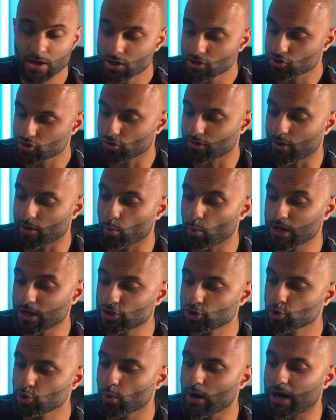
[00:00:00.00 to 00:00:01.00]
so that when
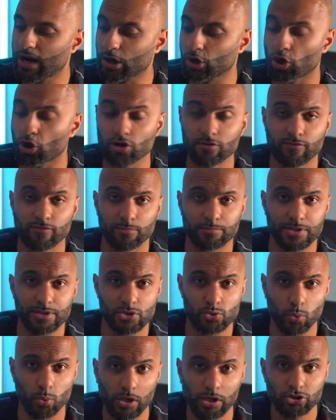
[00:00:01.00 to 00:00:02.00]
you are gone from
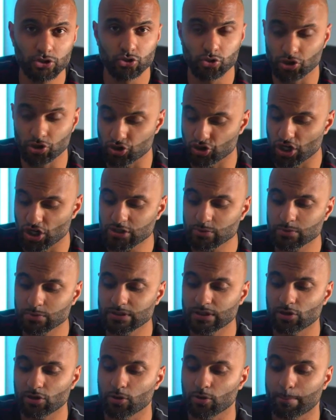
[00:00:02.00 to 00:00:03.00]
this world, you can
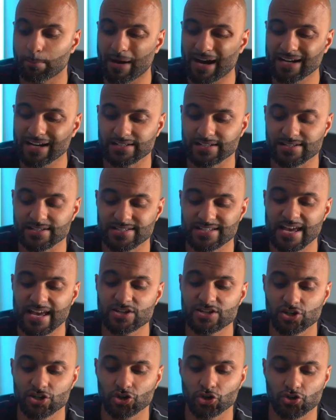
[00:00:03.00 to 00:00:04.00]
genuinely look back and say
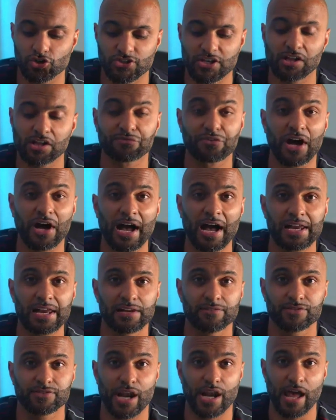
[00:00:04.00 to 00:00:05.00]
to yourself, I
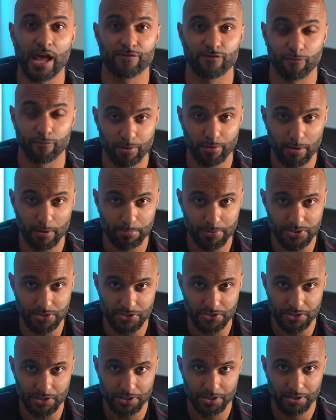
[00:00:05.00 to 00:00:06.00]
lived a life of purpose,